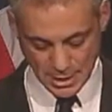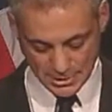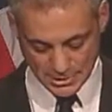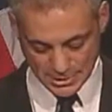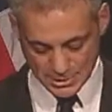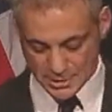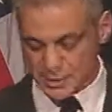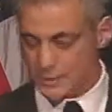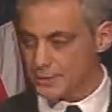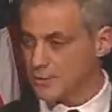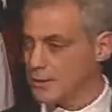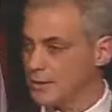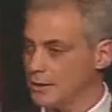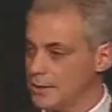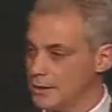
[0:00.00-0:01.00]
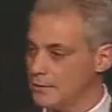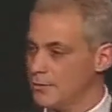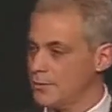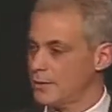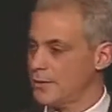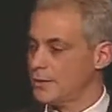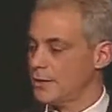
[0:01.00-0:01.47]
I see it and
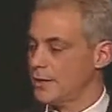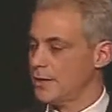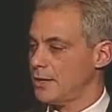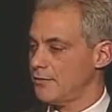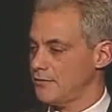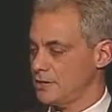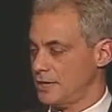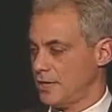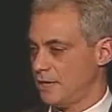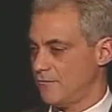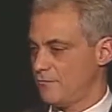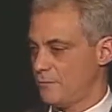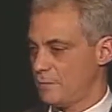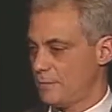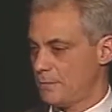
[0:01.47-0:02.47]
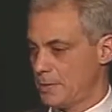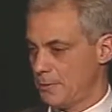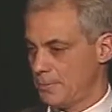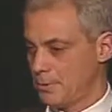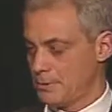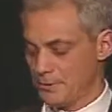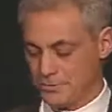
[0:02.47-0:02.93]
hear it every day from the
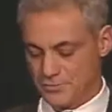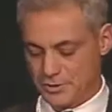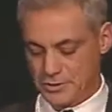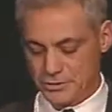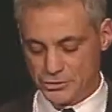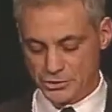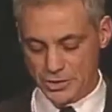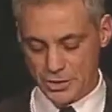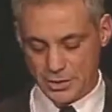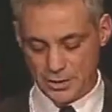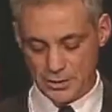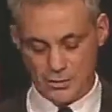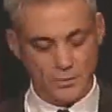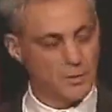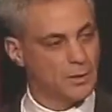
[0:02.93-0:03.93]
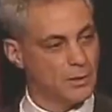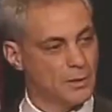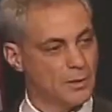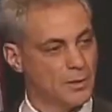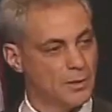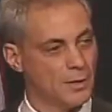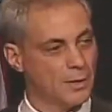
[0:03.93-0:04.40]
people of the city of Chicago.
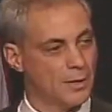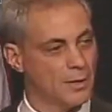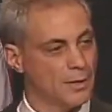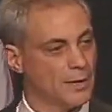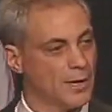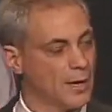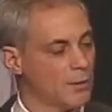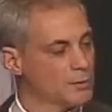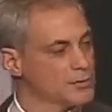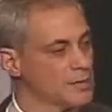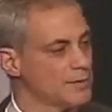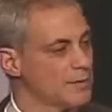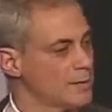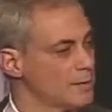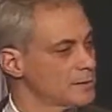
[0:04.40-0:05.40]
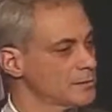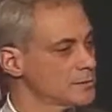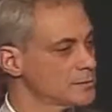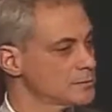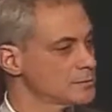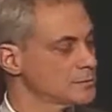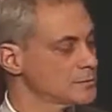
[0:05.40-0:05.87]
Now, I was on the L
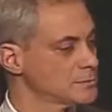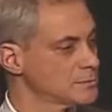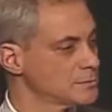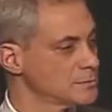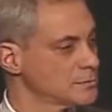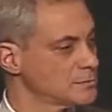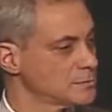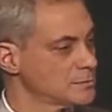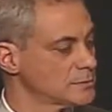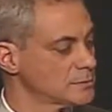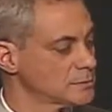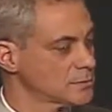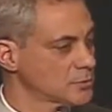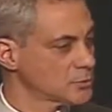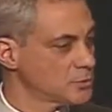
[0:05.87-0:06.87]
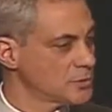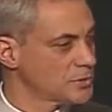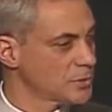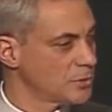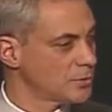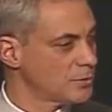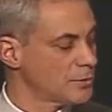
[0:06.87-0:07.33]
six weeks
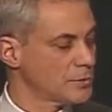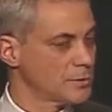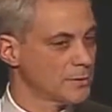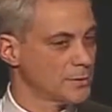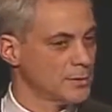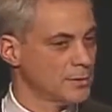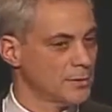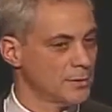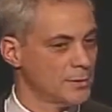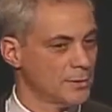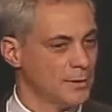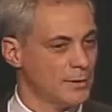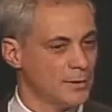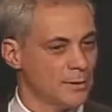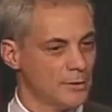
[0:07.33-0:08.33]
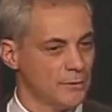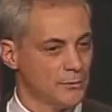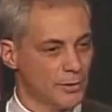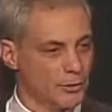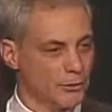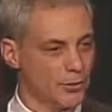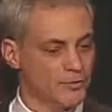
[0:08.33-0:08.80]
ago,
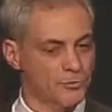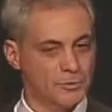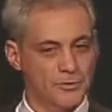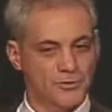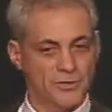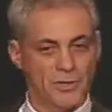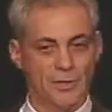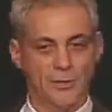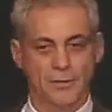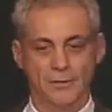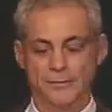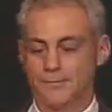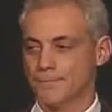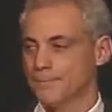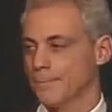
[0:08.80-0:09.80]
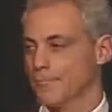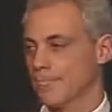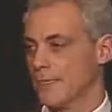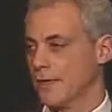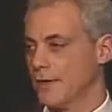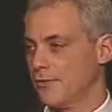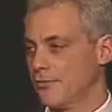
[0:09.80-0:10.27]
right across from the cell
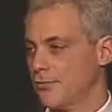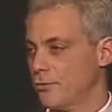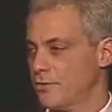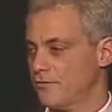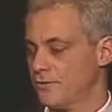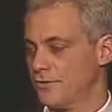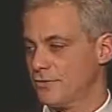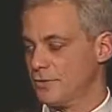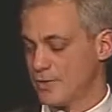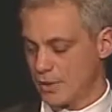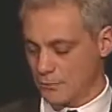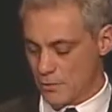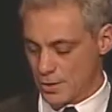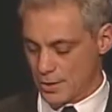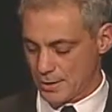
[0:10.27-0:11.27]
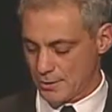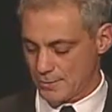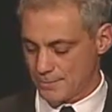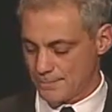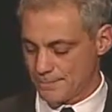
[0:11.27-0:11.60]
at 35th and Dan Ryan.